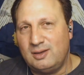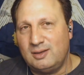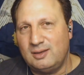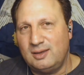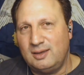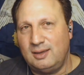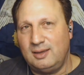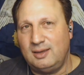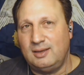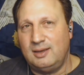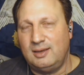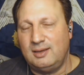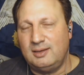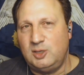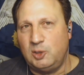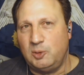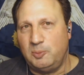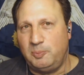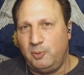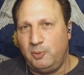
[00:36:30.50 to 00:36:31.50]
Well,
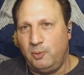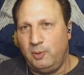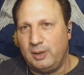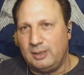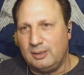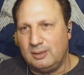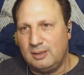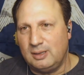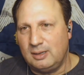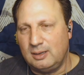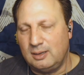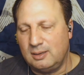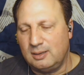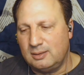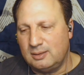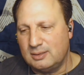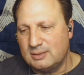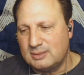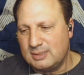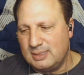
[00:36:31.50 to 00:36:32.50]
and to your point
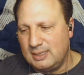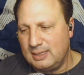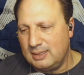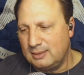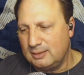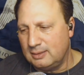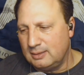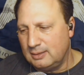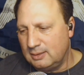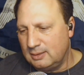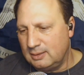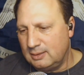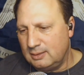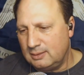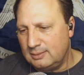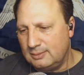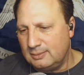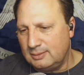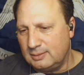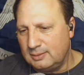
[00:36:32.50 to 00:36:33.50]
there is that
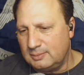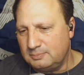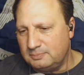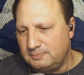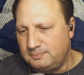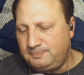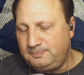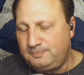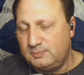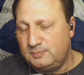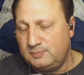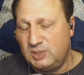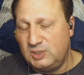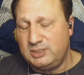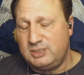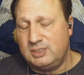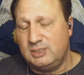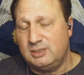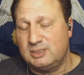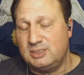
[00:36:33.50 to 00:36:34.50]

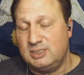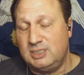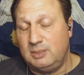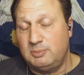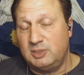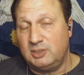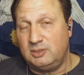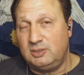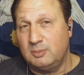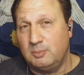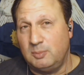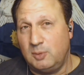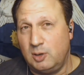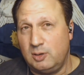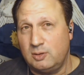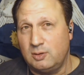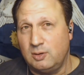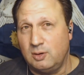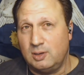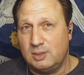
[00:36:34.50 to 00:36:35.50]
just in the subject of
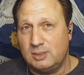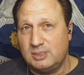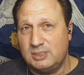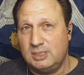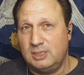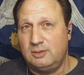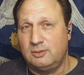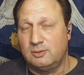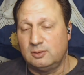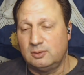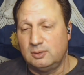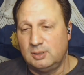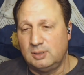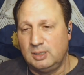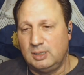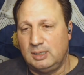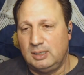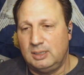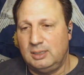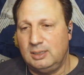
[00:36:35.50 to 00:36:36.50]
Mardi Gras in general
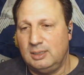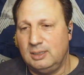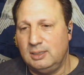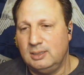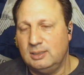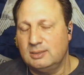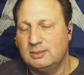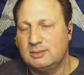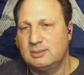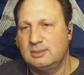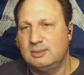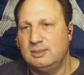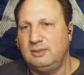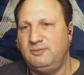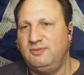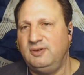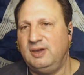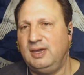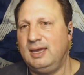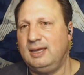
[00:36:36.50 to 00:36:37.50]
is
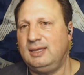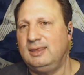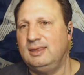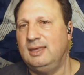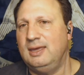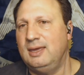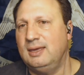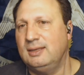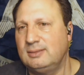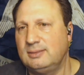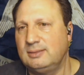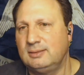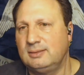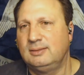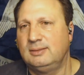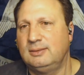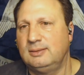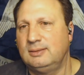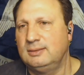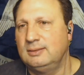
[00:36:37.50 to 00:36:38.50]
the fact that
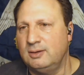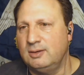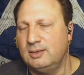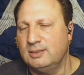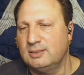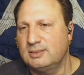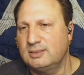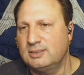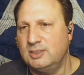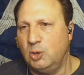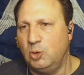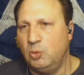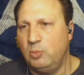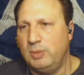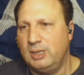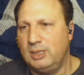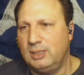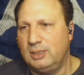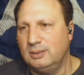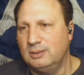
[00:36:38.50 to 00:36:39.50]
there is
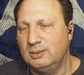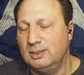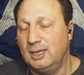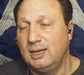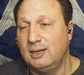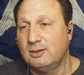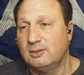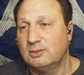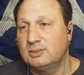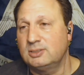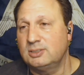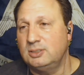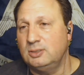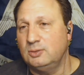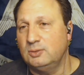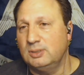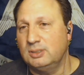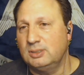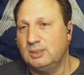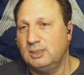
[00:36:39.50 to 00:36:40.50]
so many layers
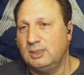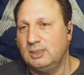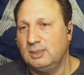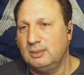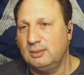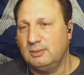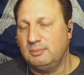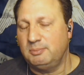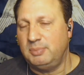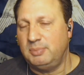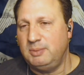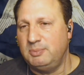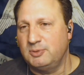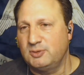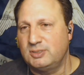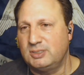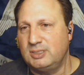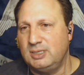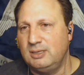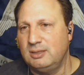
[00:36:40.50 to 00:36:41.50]
to it, and
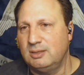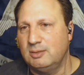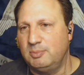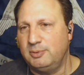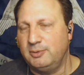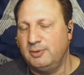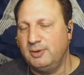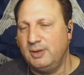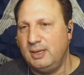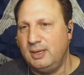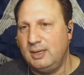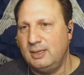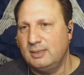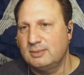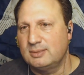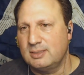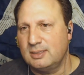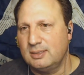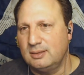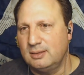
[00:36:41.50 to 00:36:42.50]
people see the
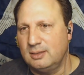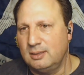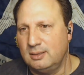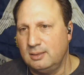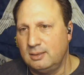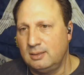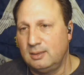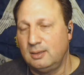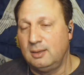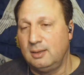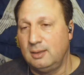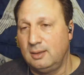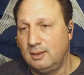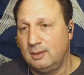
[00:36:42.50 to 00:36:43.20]
parades and the